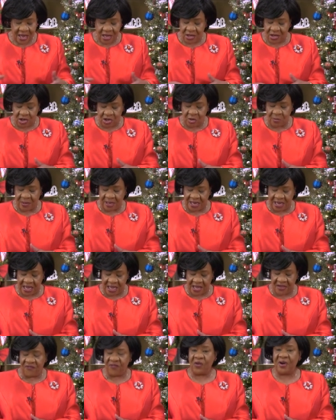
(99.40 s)
you
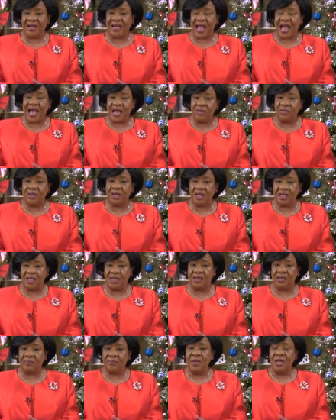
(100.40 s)
believe for an
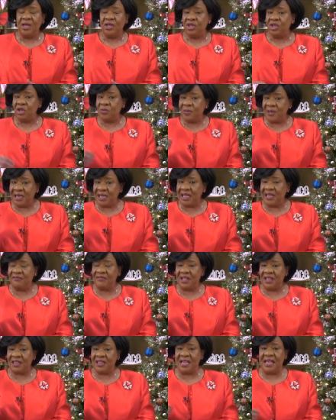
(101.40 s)
outcome. You believe
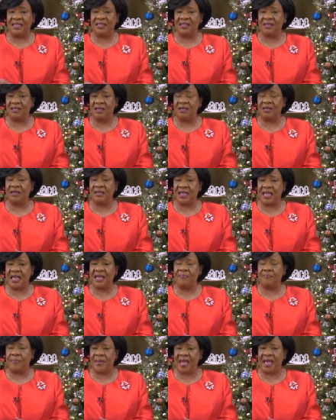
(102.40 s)
that things are going to
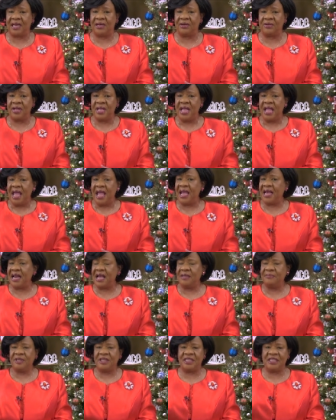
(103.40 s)
get better. And
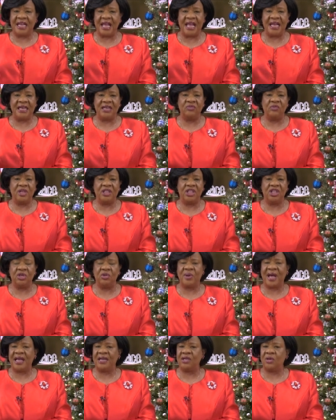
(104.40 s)
I'm standing with
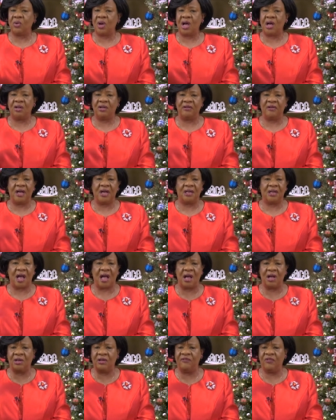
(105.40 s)
you. I know all, uh,
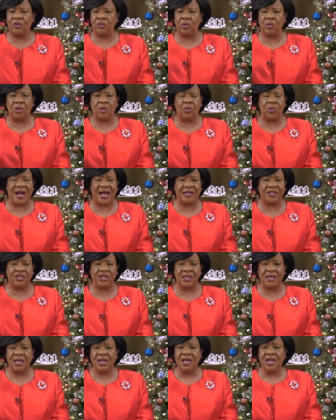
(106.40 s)
all of you who are
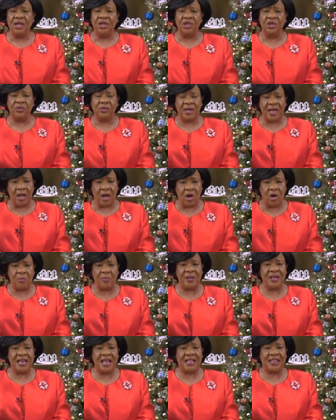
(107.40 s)
watching, you are
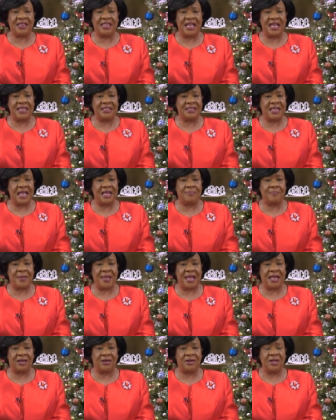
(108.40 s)
hoping that things get
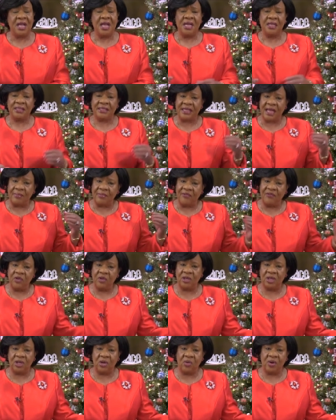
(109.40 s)
better. Some of
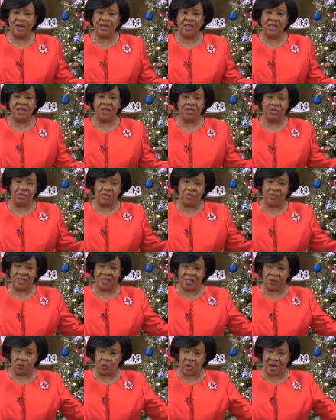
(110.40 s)
you are going through
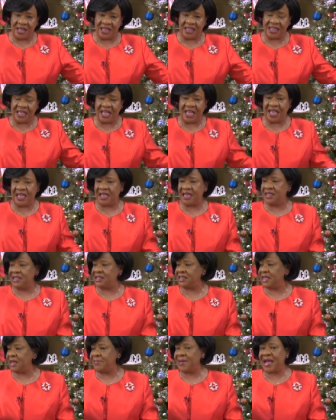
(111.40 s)
with one thing and
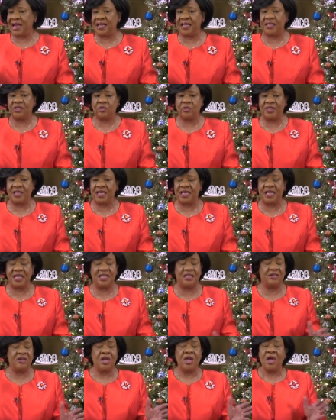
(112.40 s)
somebody else with
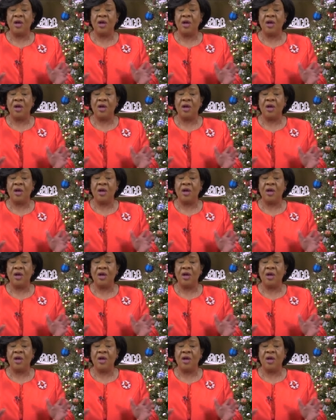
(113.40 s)
another,